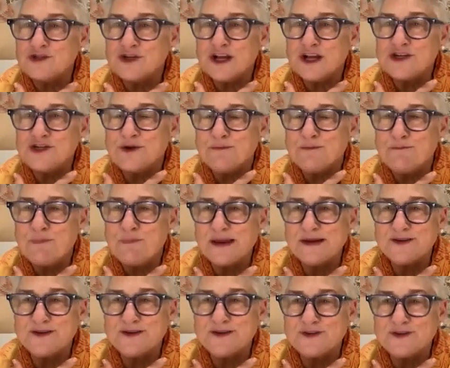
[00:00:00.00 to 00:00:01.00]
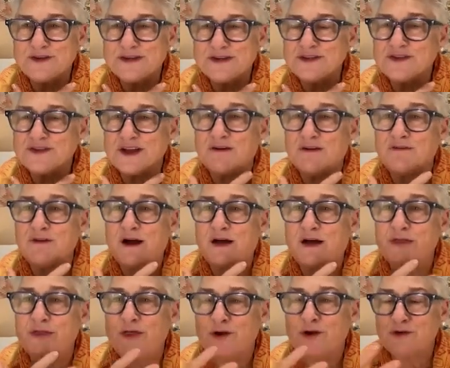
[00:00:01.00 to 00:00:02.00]
judgmentalness of
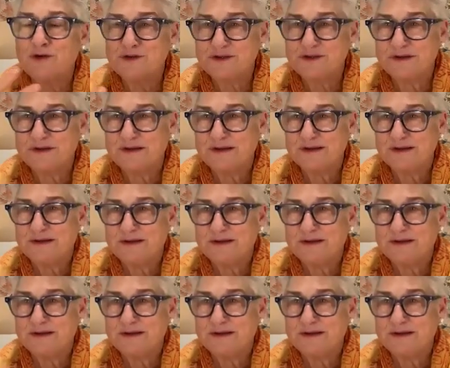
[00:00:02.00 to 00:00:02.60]
others.